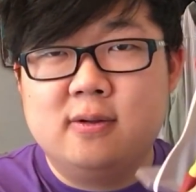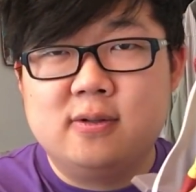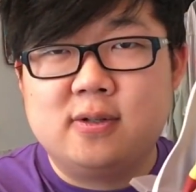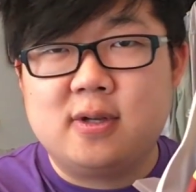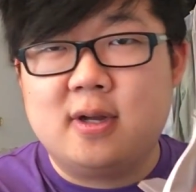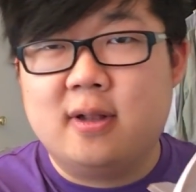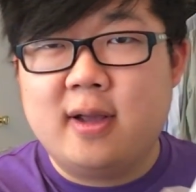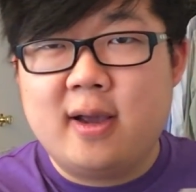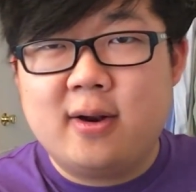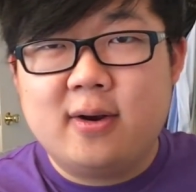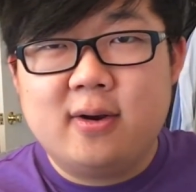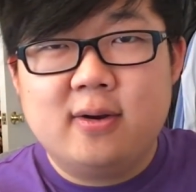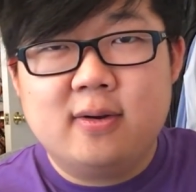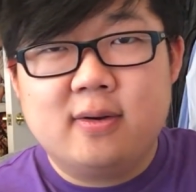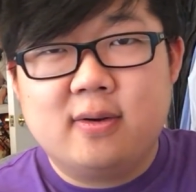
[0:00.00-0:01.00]
See you
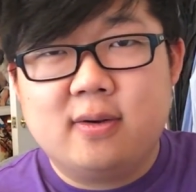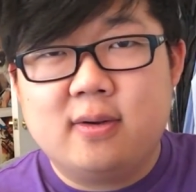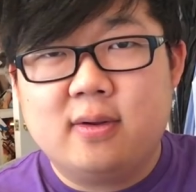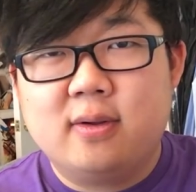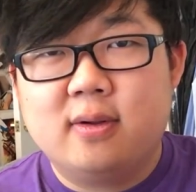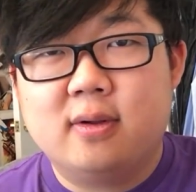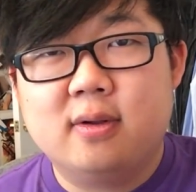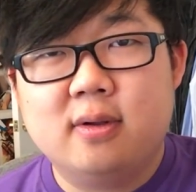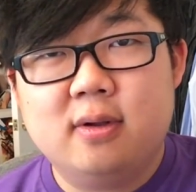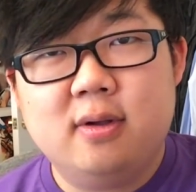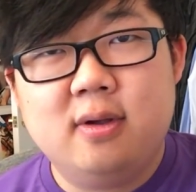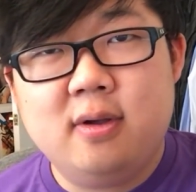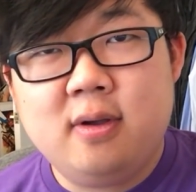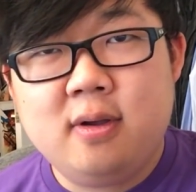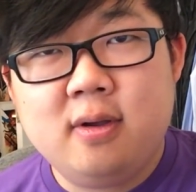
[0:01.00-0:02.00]
later.
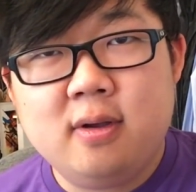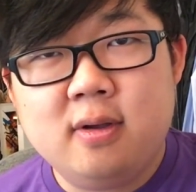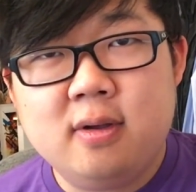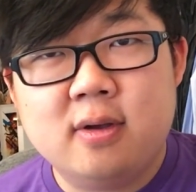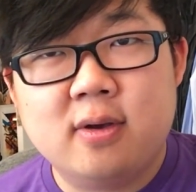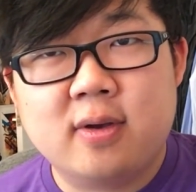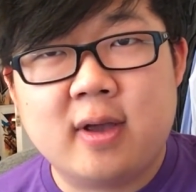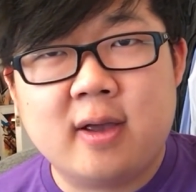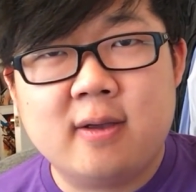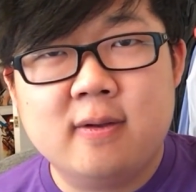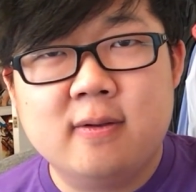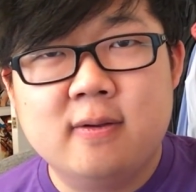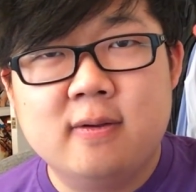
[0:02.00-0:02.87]
Okay.